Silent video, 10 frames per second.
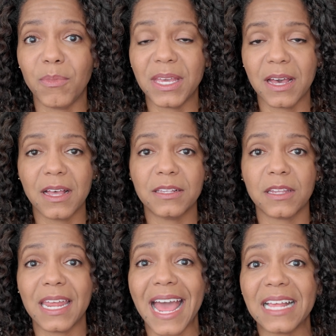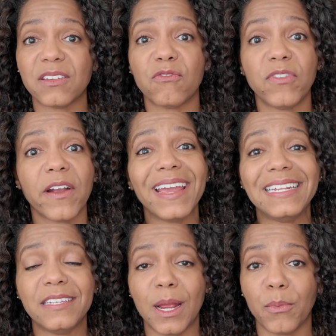because it has a
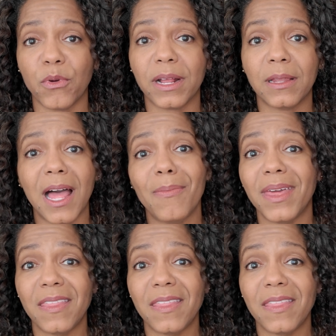very temperate climate,